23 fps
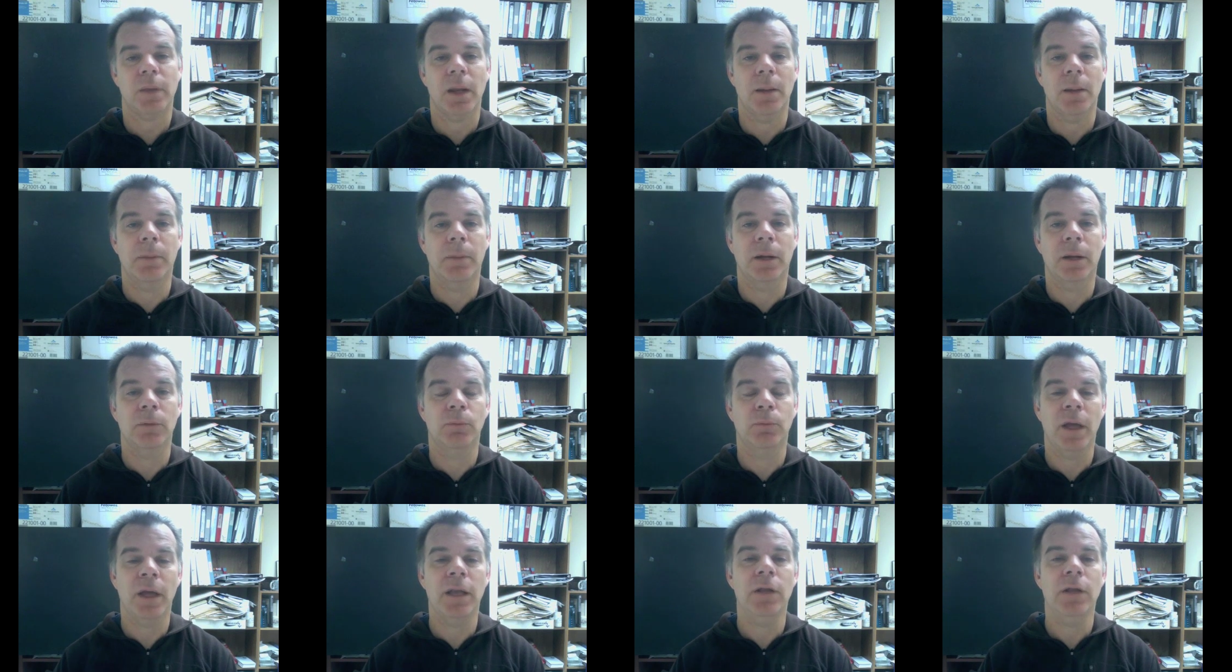
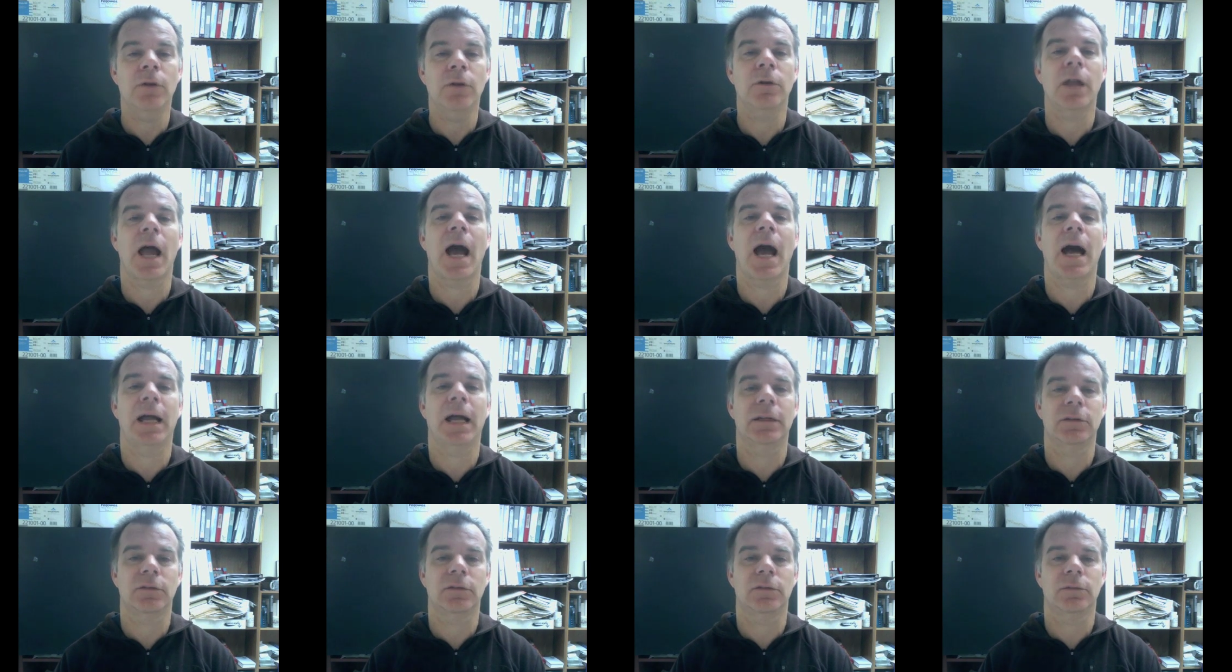But ready or
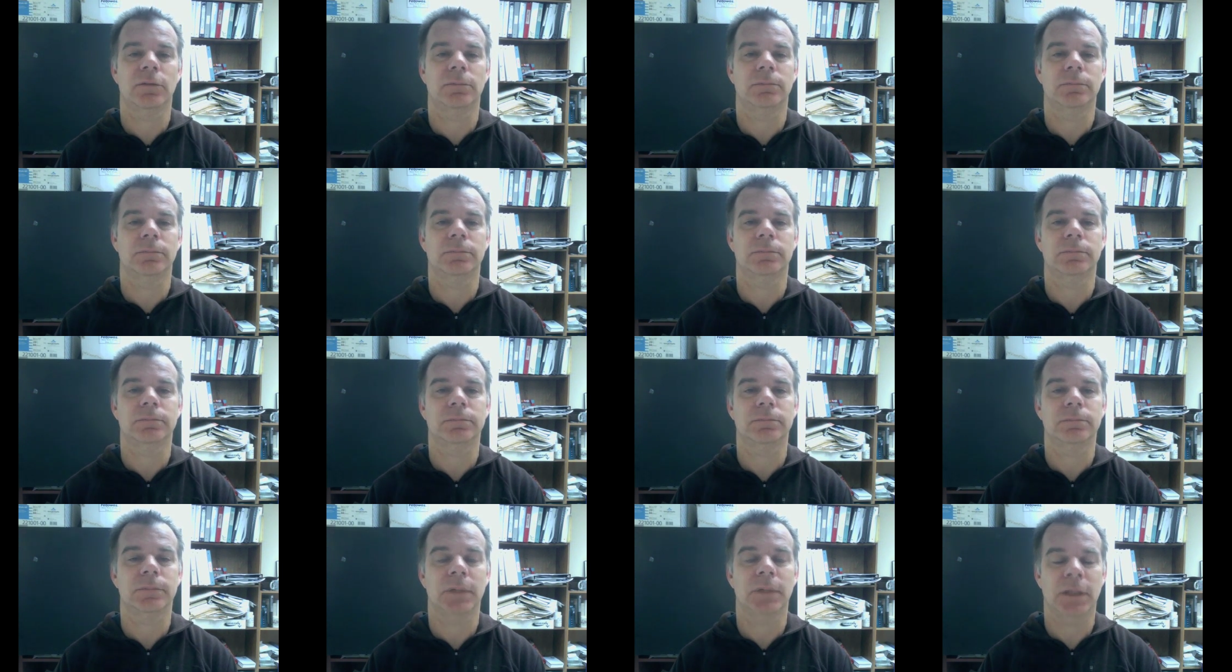not,
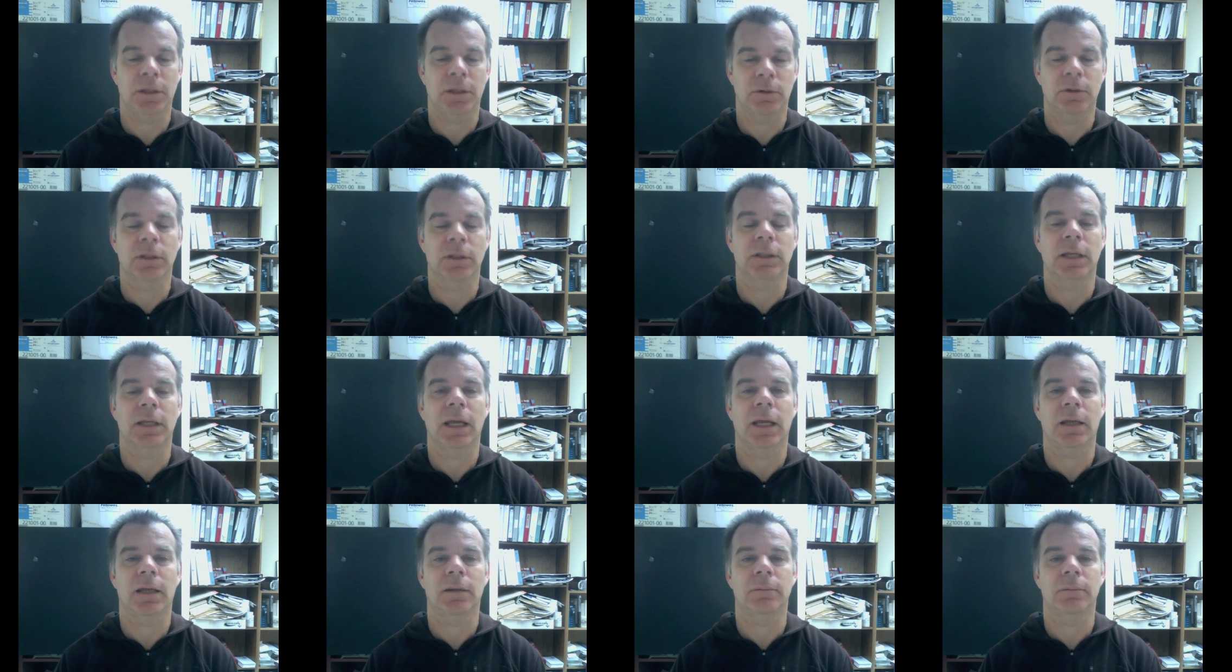here it came.